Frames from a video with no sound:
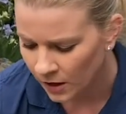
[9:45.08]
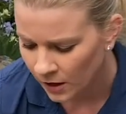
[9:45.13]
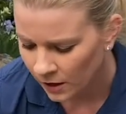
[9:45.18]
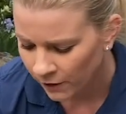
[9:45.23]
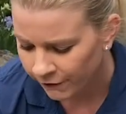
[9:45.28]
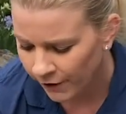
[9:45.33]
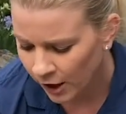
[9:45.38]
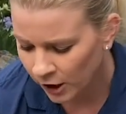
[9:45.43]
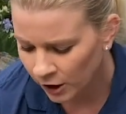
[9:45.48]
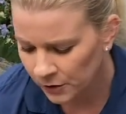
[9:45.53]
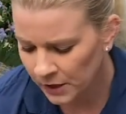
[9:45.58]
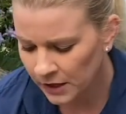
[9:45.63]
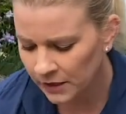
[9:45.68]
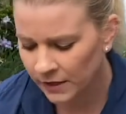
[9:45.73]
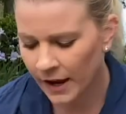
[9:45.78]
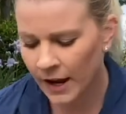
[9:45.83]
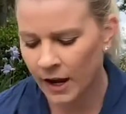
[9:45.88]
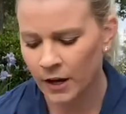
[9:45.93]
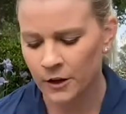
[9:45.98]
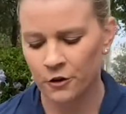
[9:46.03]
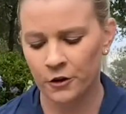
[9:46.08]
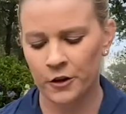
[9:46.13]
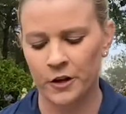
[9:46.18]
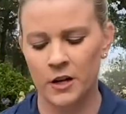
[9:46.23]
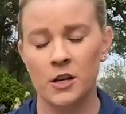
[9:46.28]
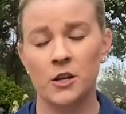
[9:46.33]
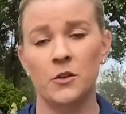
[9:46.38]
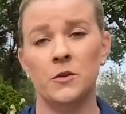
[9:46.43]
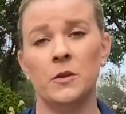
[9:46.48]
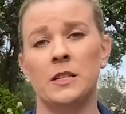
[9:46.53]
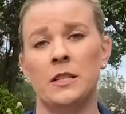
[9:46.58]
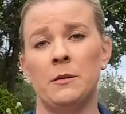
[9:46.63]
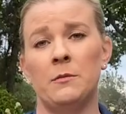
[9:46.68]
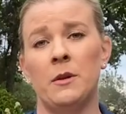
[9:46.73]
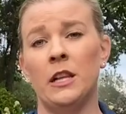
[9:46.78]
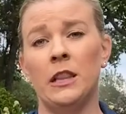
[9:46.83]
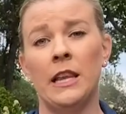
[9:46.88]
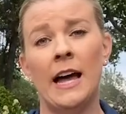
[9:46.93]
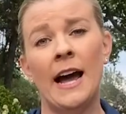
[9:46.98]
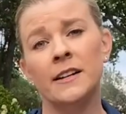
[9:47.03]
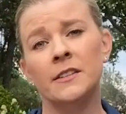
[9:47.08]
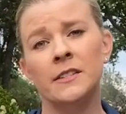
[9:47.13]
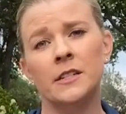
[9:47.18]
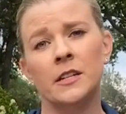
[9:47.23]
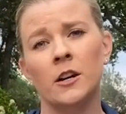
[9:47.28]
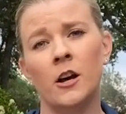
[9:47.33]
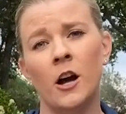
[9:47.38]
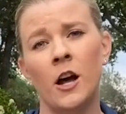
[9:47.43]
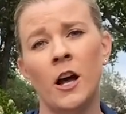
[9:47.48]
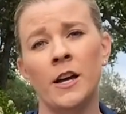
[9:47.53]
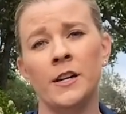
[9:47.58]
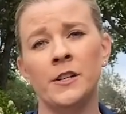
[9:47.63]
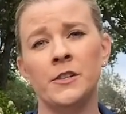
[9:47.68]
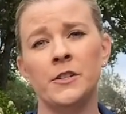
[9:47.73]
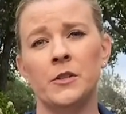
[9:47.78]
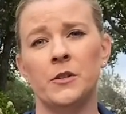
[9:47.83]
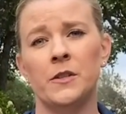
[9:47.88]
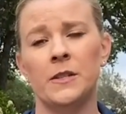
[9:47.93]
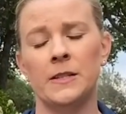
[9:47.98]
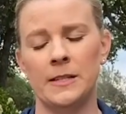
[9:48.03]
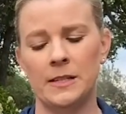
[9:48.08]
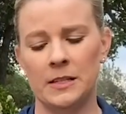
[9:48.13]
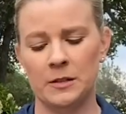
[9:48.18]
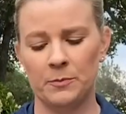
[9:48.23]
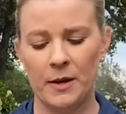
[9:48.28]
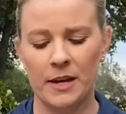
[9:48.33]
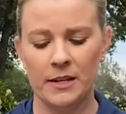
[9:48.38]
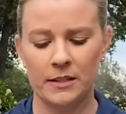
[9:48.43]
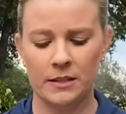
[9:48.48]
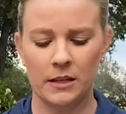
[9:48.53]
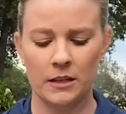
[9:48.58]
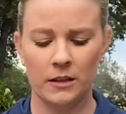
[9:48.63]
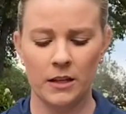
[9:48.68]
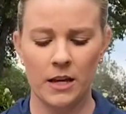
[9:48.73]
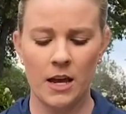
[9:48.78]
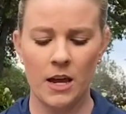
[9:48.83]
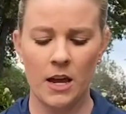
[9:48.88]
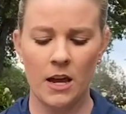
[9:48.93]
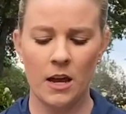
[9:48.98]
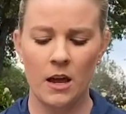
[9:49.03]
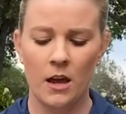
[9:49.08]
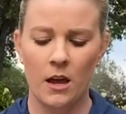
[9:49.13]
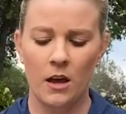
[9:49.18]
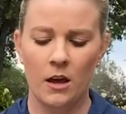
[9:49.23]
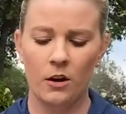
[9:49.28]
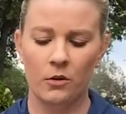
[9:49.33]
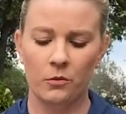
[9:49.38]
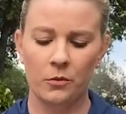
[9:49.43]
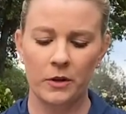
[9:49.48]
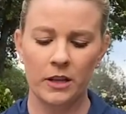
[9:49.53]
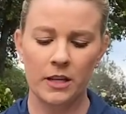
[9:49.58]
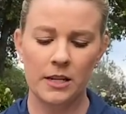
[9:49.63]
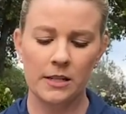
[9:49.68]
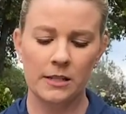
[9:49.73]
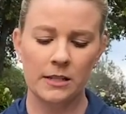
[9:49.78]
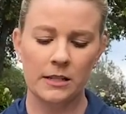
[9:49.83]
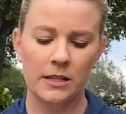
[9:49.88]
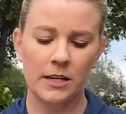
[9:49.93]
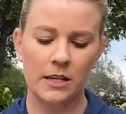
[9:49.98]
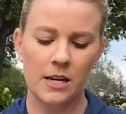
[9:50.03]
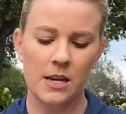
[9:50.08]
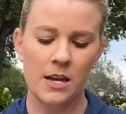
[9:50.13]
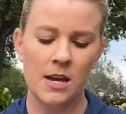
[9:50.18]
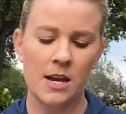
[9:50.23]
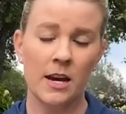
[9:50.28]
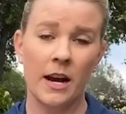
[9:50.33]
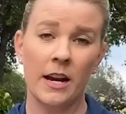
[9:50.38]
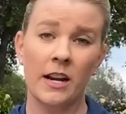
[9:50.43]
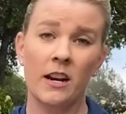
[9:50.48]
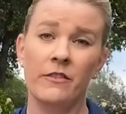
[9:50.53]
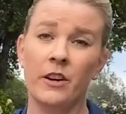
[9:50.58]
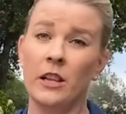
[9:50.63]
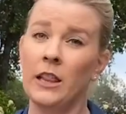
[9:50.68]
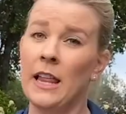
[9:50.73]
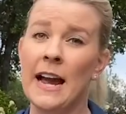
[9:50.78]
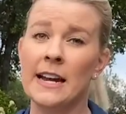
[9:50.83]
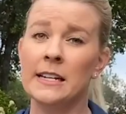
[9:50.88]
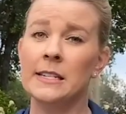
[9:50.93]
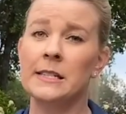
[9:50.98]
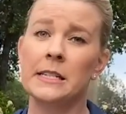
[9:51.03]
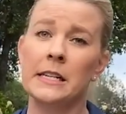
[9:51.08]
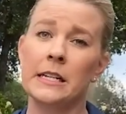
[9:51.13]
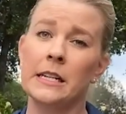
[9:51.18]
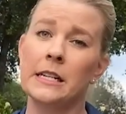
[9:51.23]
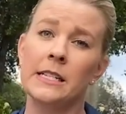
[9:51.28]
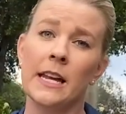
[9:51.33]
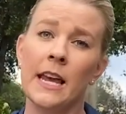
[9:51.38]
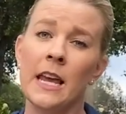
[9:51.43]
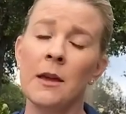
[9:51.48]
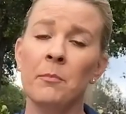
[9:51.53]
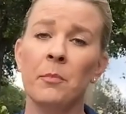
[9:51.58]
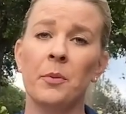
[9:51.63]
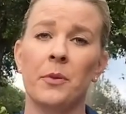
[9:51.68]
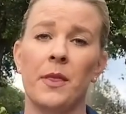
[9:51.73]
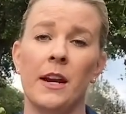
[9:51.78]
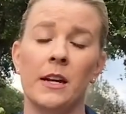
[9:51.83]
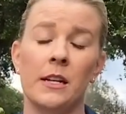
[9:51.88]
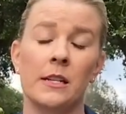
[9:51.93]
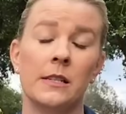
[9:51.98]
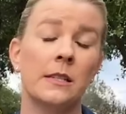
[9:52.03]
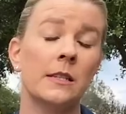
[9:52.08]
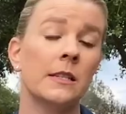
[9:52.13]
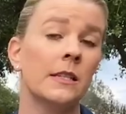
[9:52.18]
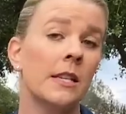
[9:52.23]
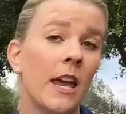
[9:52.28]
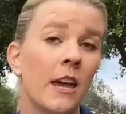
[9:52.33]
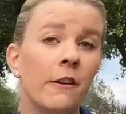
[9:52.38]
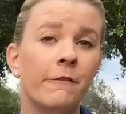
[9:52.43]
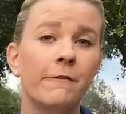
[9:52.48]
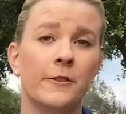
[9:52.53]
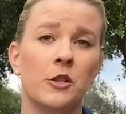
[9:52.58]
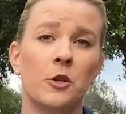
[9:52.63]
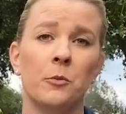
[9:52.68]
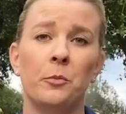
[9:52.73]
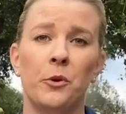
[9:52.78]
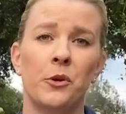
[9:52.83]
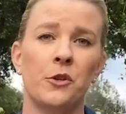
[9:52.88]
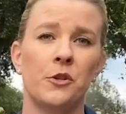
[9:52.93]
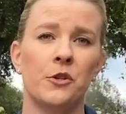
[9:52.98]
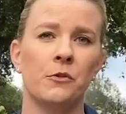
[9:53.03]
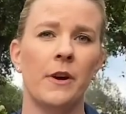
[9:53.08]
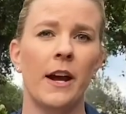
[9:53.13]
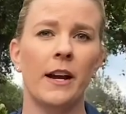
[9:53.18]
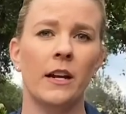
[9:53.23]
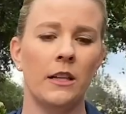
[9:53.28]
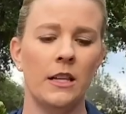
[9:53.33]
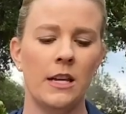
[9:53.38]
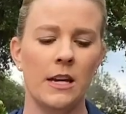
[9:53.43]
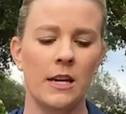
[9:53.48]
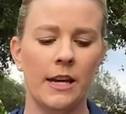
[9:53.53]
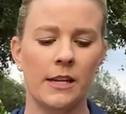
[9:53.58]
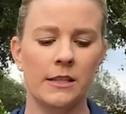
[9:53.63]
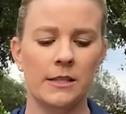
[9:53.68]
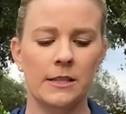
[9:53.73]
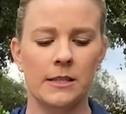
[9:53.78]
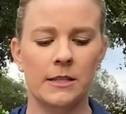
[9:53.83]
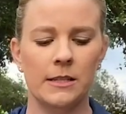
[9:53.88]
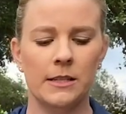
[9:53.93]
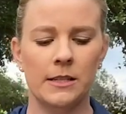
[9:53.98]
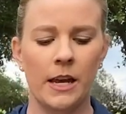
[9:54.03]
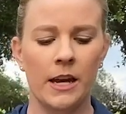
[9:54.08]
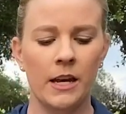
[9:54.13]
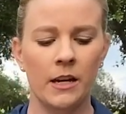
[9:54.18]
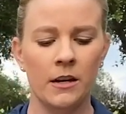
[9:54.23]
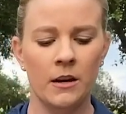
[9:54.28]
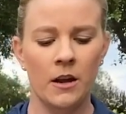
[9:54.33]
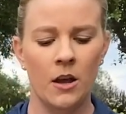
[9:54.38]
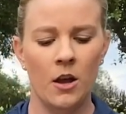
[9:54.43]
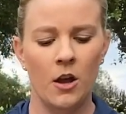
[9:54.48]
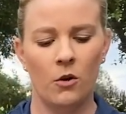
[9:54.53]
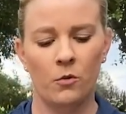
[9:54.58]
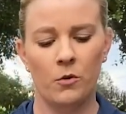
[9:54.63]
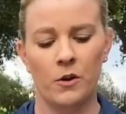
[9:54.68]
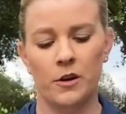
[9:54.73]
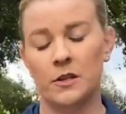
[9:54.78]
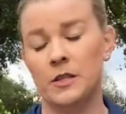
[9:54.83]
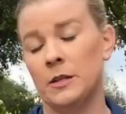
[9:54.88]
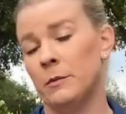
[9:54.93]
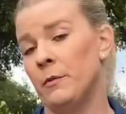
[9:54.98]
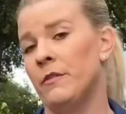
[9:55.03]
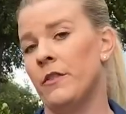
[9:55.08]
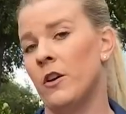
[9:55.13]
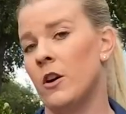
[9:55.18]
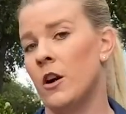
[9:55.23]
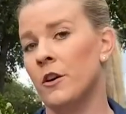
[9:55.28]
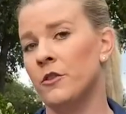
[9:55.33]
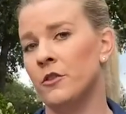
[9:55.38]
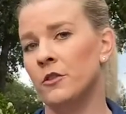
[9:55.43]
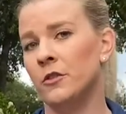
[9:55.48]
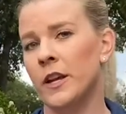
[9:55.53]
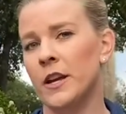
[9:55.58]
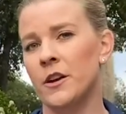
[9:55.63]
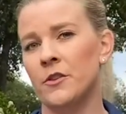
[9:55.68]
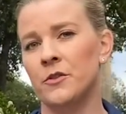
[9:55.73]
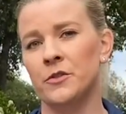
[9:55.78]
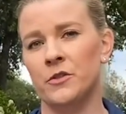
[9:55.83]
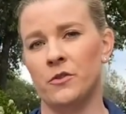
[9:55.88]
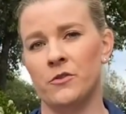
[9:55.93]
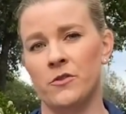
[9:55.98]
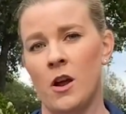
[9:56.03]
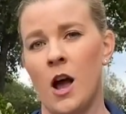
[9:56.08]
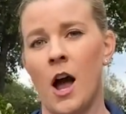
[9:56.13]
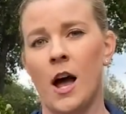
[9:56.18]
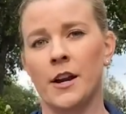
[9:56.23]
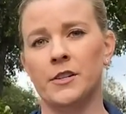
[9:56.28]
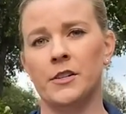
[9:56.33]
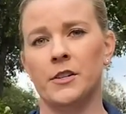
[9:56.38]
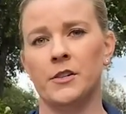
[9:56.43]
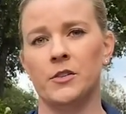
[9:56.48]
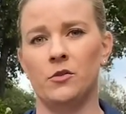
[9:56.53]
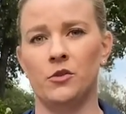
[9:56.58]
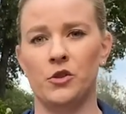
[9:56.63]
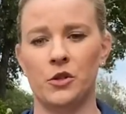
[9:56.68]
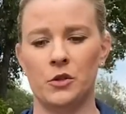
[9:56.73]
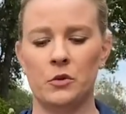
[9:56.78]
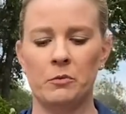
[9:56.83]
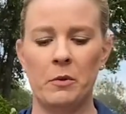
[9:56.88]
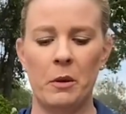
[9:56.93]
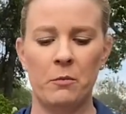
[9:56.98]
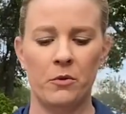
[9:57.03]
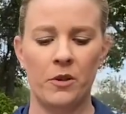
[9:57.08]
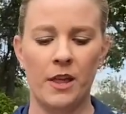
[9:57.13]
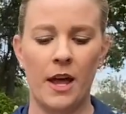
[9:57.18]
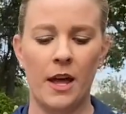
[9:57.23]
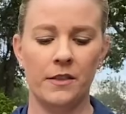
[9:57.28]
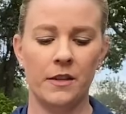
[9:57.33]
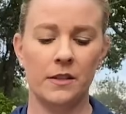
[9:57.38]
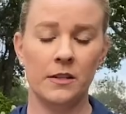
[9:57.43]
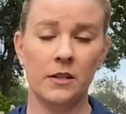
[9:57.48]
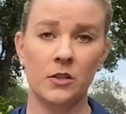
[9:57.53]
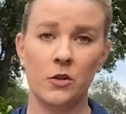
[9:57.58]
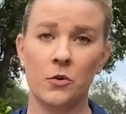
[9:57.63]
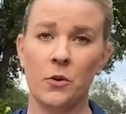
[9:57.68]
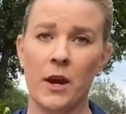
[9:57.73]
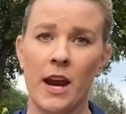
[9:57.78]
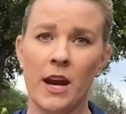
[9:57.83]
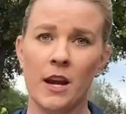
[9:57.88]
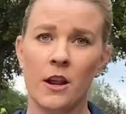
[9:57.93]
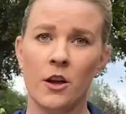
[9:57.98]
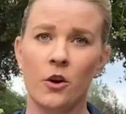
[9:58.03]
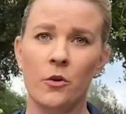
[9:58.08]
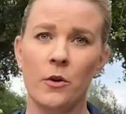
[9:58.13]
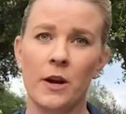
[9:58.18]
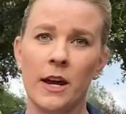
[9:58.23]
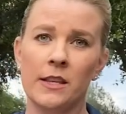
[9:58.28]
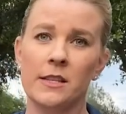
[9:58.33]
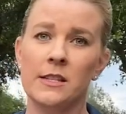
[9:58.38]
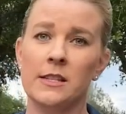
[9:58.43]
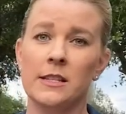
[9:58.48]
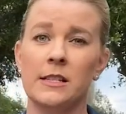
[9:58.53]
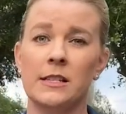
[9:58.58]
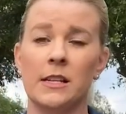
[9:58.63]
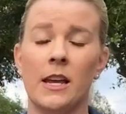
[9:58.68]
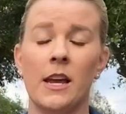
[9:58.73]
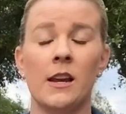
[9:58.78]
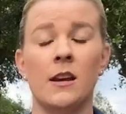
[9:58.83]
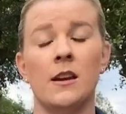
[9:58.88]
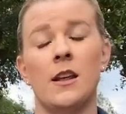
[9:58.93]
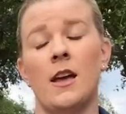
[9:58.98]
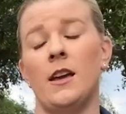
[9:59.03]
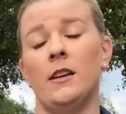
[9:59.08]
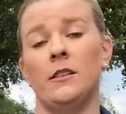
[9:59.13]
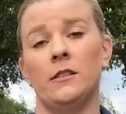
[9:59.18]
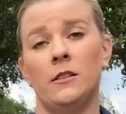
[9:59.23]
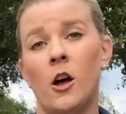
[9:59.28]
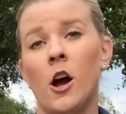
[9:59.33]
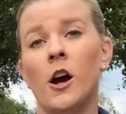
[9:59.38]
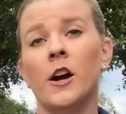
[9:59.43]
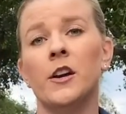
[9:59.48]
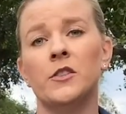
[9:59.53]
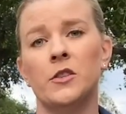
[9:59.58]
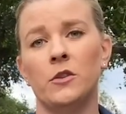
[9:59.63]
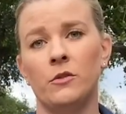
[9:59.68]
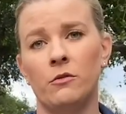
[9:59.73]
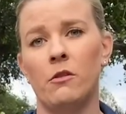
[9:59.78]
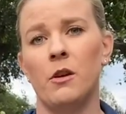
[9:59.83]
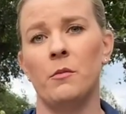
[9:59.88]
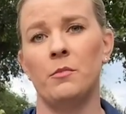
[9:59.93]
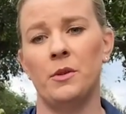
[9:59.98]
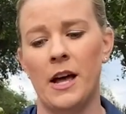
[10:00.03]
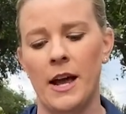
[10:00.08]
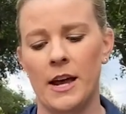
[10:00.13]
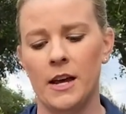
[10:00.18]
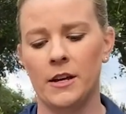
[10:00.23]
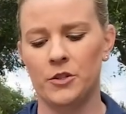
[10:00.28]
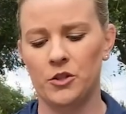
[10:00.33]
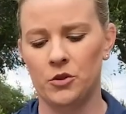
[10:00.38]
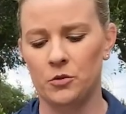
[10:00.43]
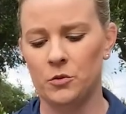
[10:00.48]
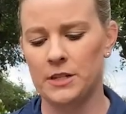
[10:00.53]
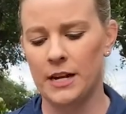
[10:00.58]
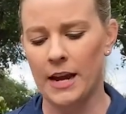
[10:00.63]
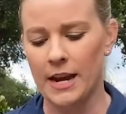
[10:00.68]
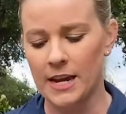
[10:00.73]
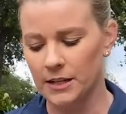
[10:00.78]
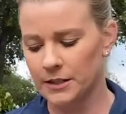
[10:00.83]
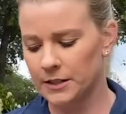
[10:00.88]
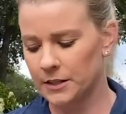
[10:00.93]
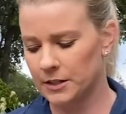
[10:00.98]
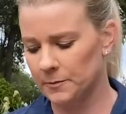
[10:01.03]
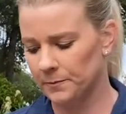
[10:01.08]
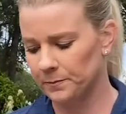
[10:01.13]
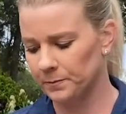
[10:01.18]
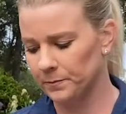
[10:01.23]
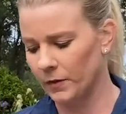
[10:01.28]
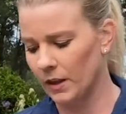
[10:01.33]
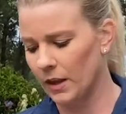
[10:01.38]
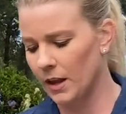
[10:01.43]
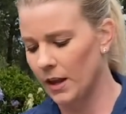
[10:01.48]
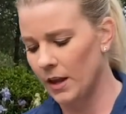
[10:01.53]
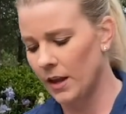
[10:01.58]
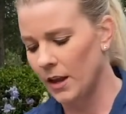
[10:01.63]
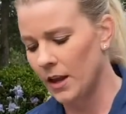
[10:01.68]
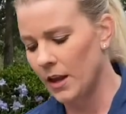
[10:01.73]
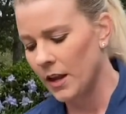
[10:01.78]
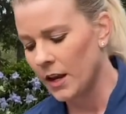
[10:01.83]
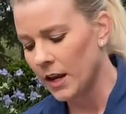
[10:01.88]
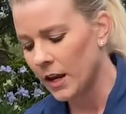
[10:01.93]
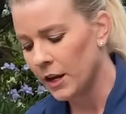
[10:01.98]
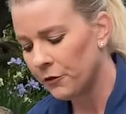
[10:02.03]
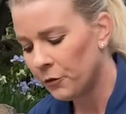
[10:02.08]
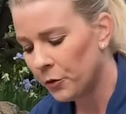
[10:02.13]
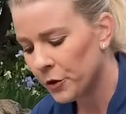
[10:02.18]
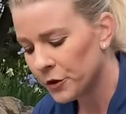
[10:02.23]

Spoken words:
Following that, you're going to use some elasticon. So this is basically a really sticky kind of elastic tape that is safe to put directly against the skin, whereas some of our other layers are not. So just remember that. This is okay to go against the skin as long as you don't apply it too tight. If we're